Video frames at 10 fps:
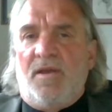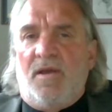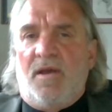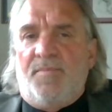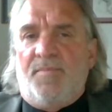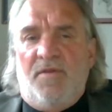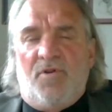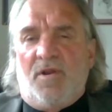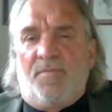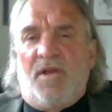I believe you
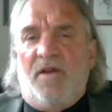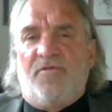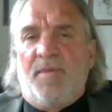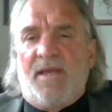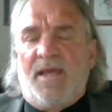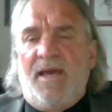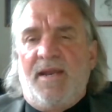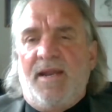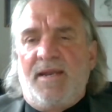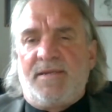can apply for Medicaid
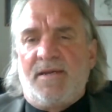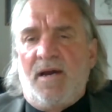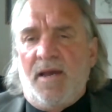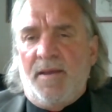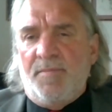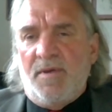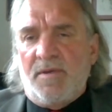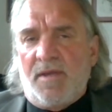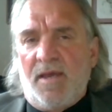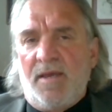at any time,
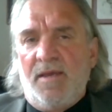okay?